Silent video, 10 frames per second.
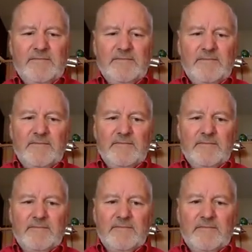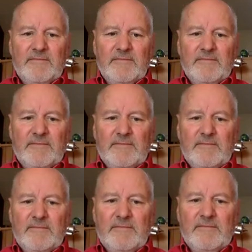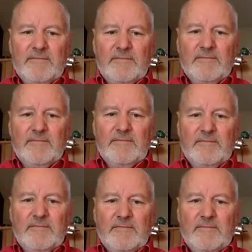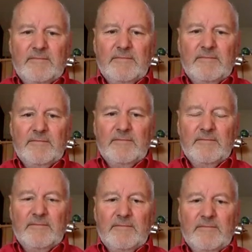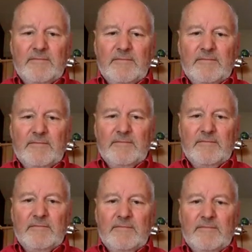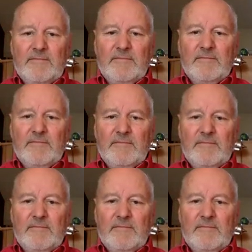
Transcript: This person isn't speaking.